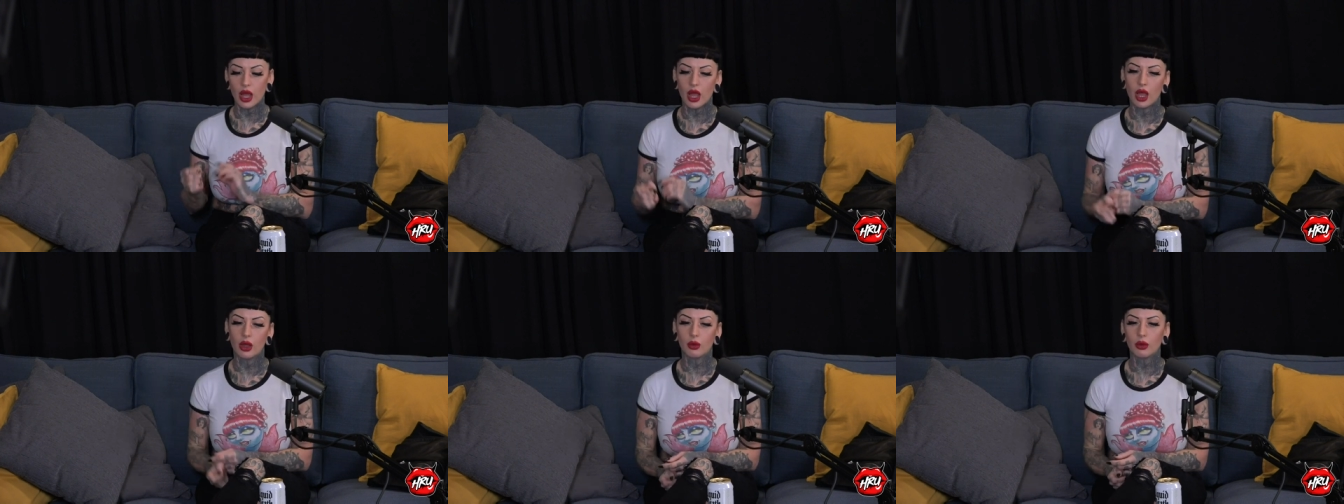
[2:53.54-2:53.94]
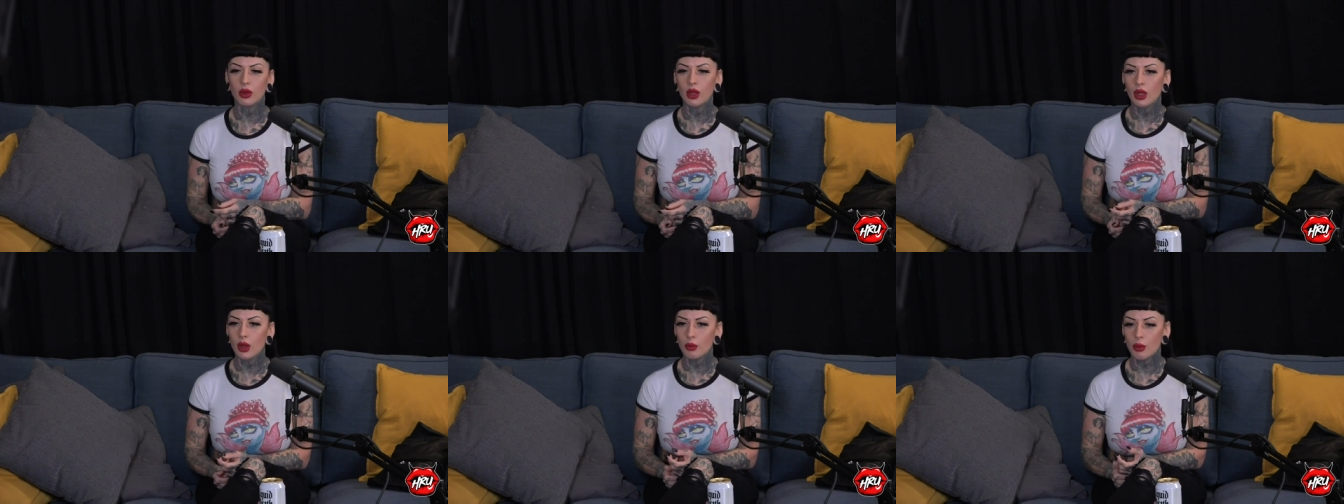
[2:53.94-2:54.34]
uh,
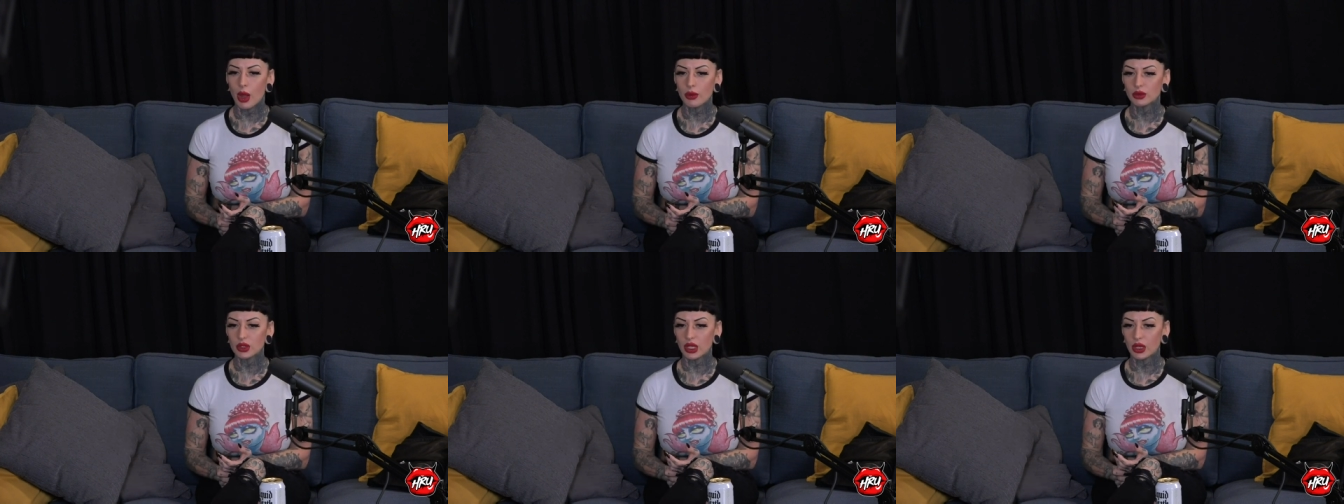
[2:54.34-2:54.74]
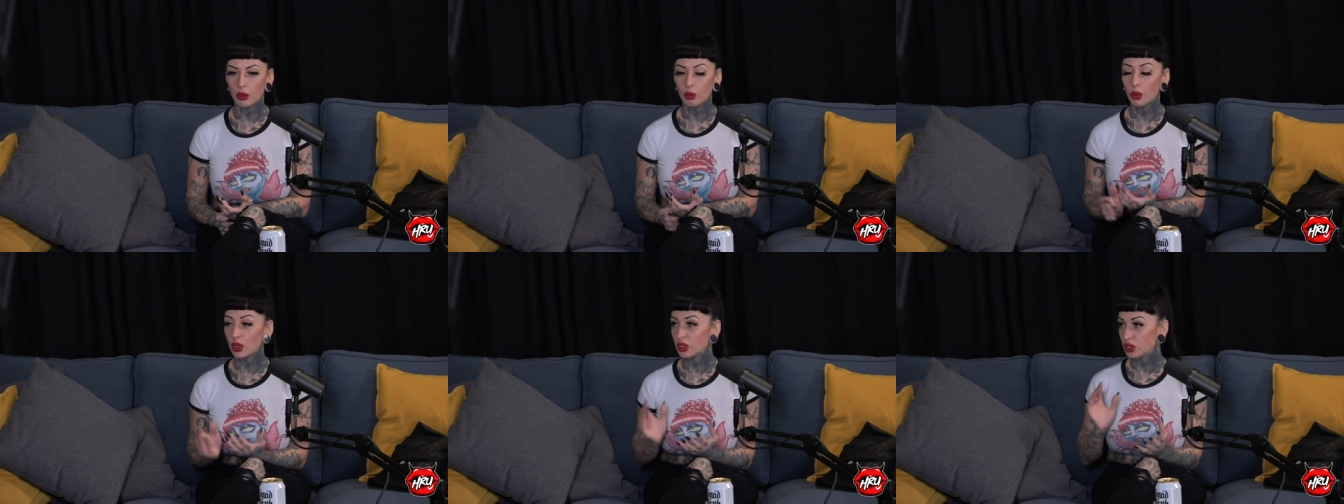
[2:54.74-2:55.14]
problems with, like,
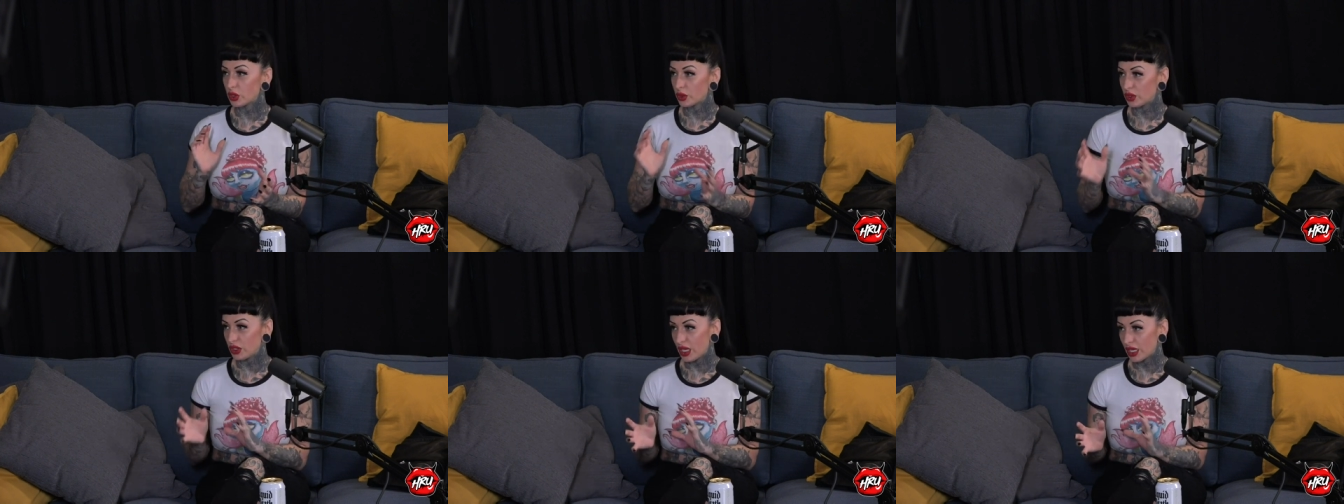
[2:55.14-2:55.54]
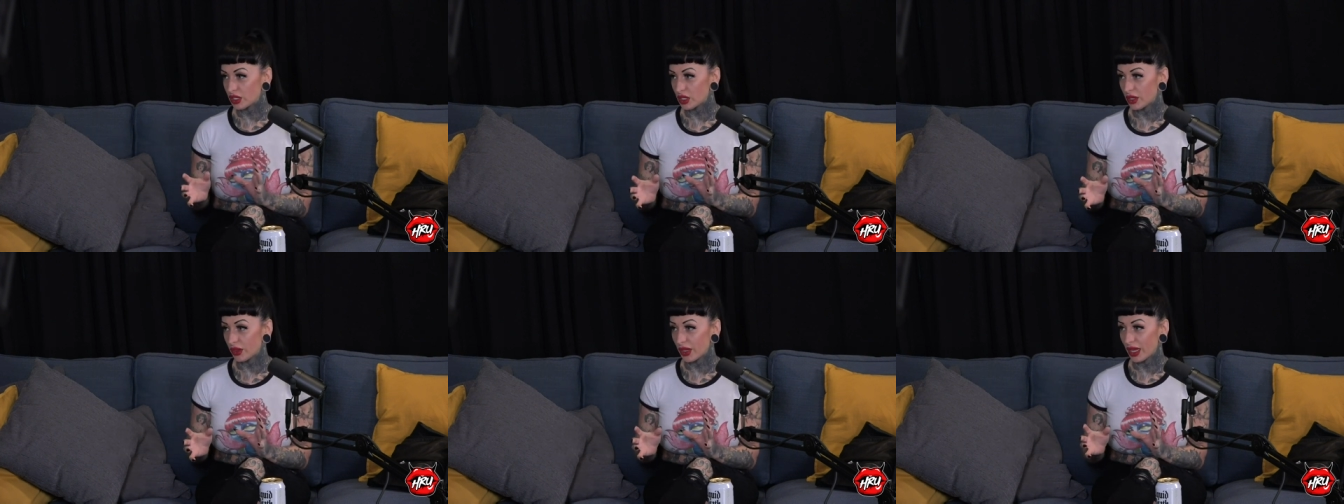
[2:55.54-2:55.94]
word
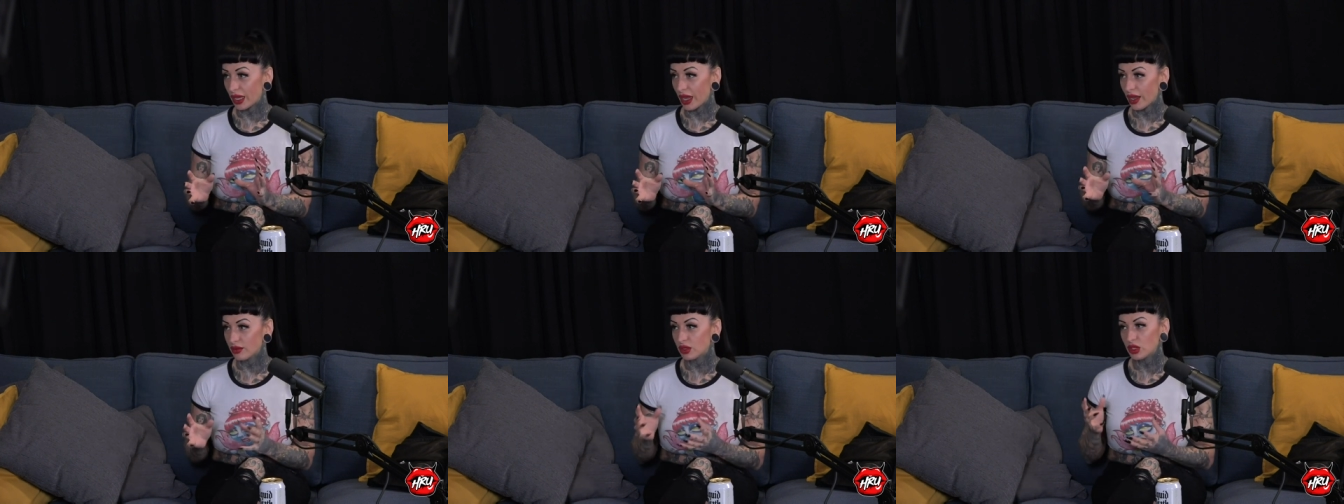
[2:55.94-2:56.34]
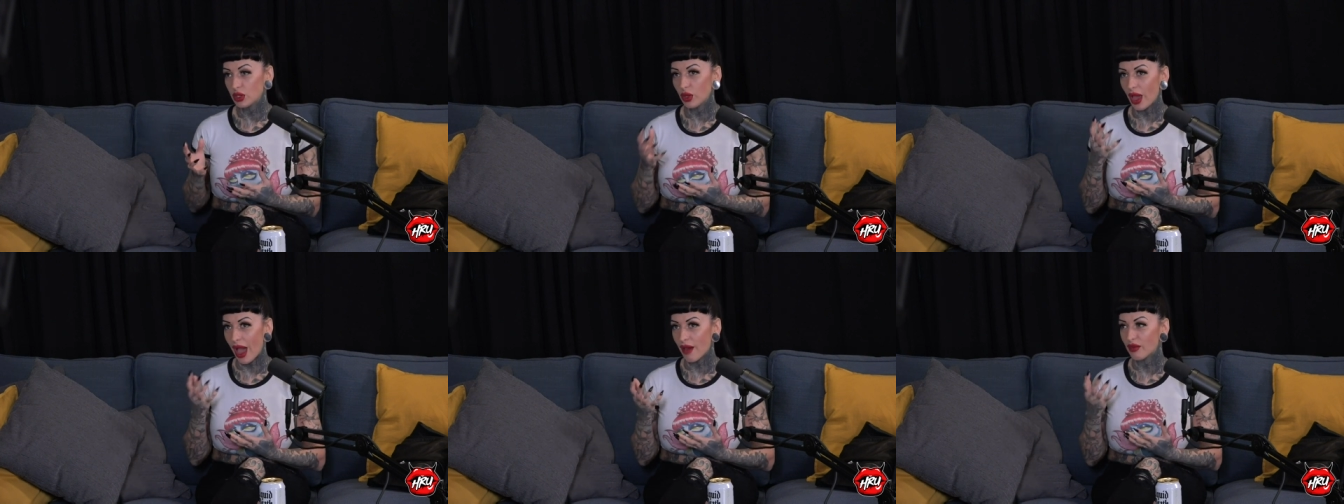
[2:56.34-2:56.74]
association. Like, I
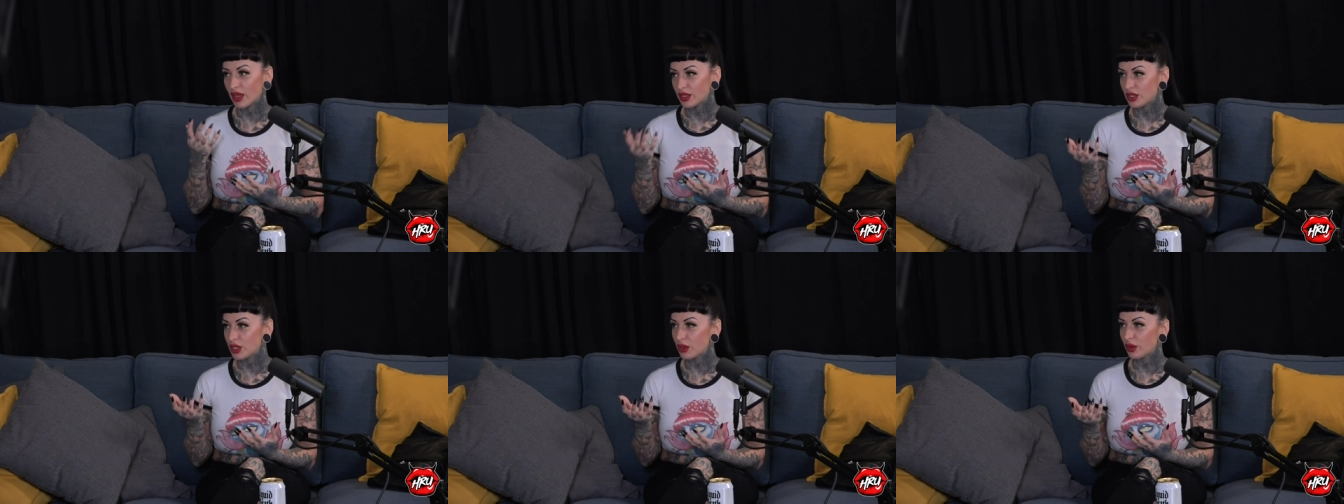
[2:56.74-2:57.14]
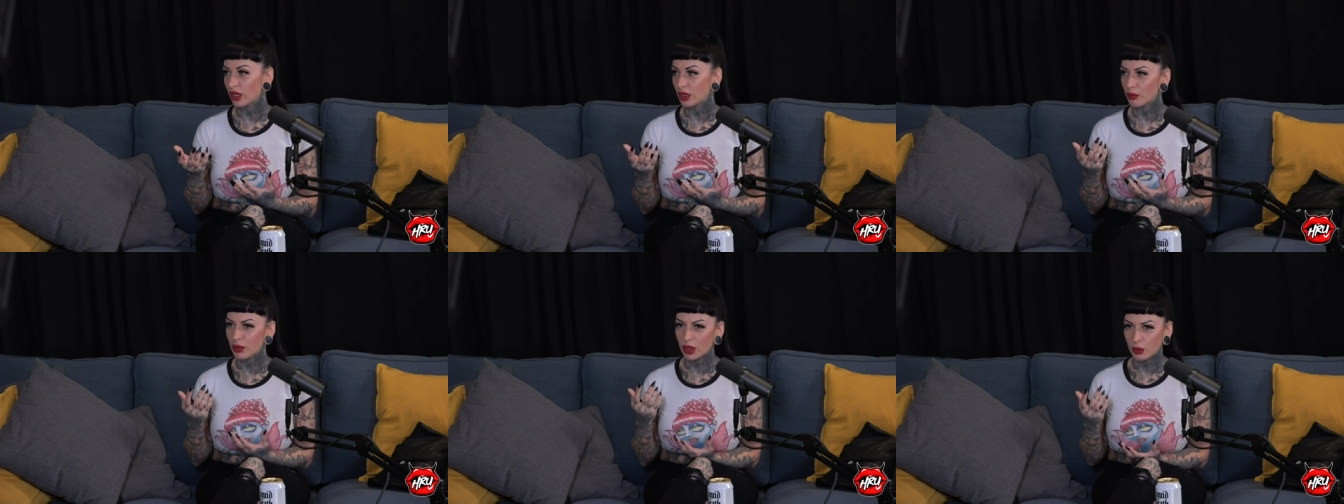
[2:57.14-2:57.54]
still have it, too.
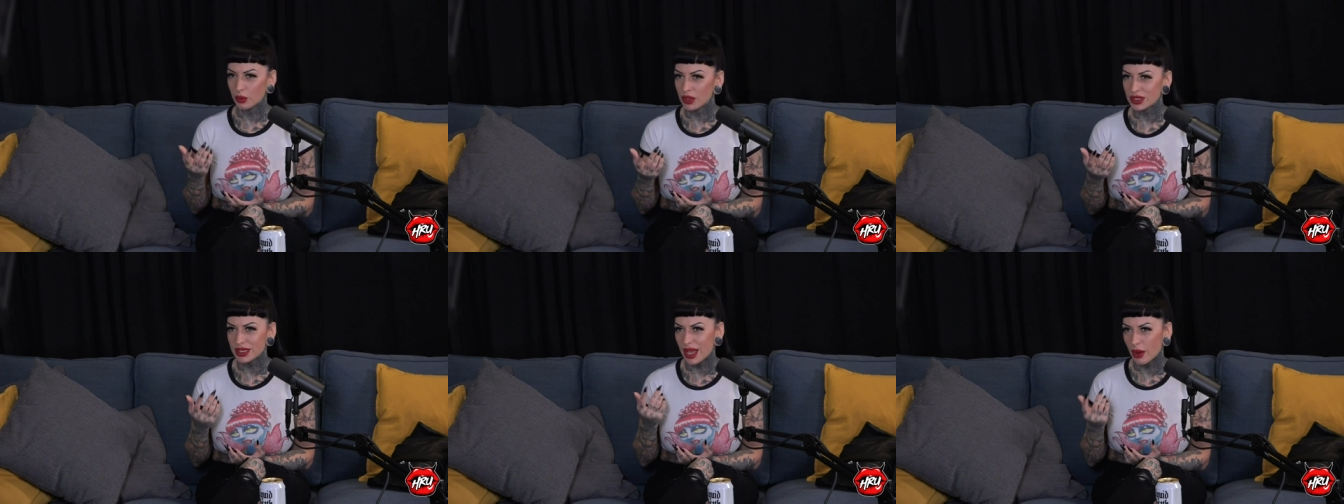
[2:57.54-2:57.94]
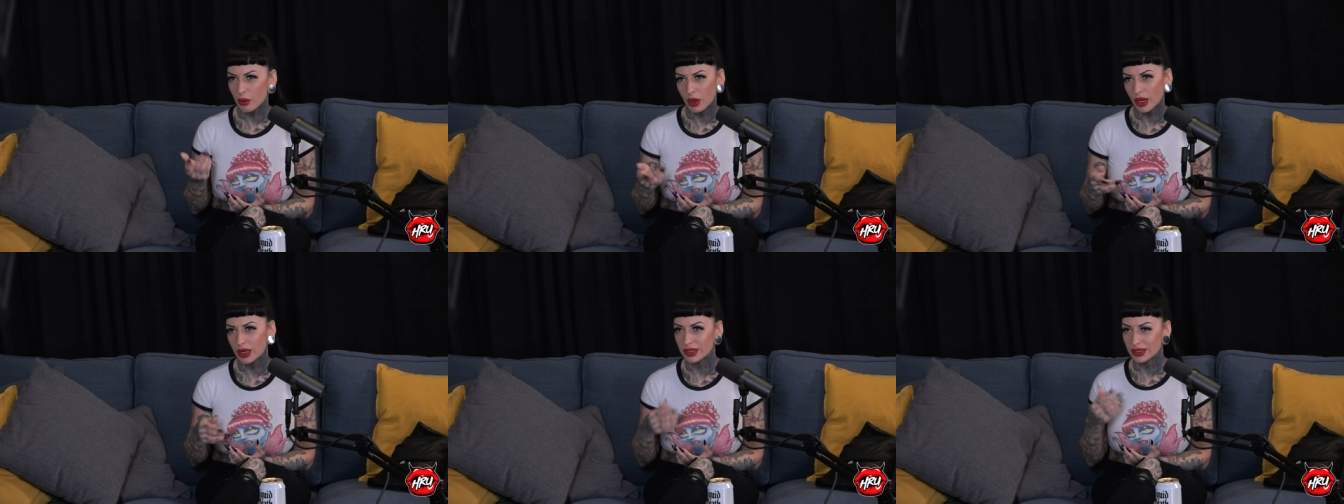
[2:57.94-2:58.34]
Like, I'm like, what is that
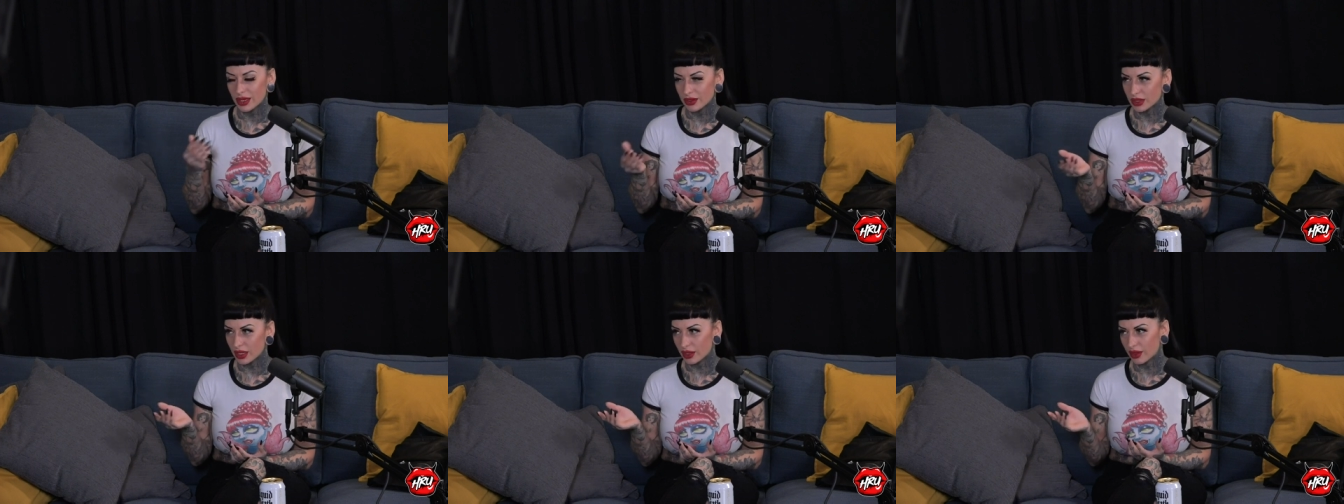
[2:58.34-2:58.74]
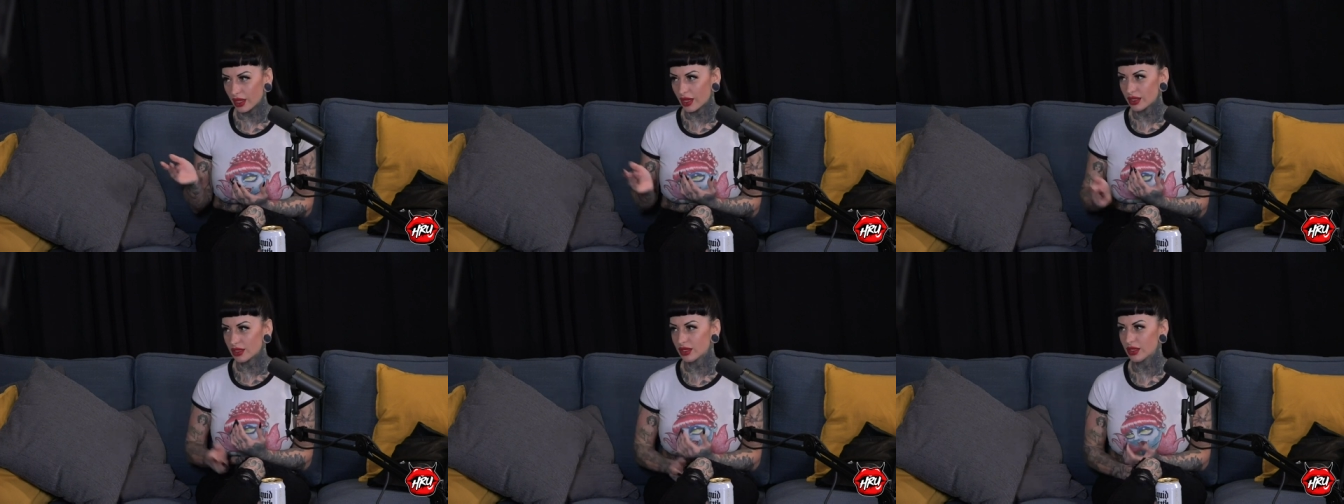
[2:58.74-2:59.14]
word? It sounds like
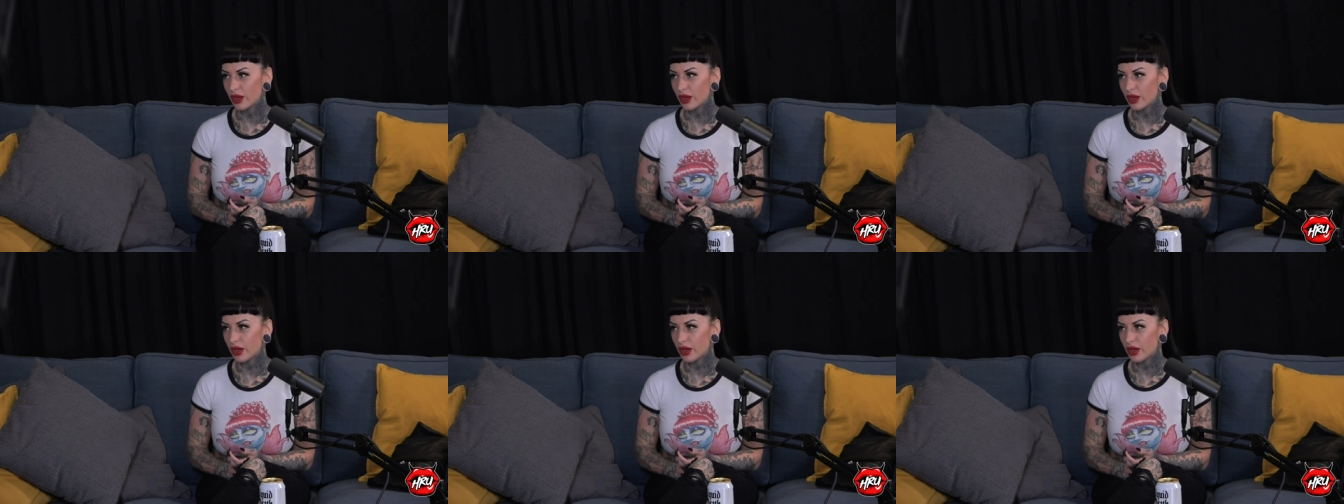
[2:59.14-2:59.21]
this.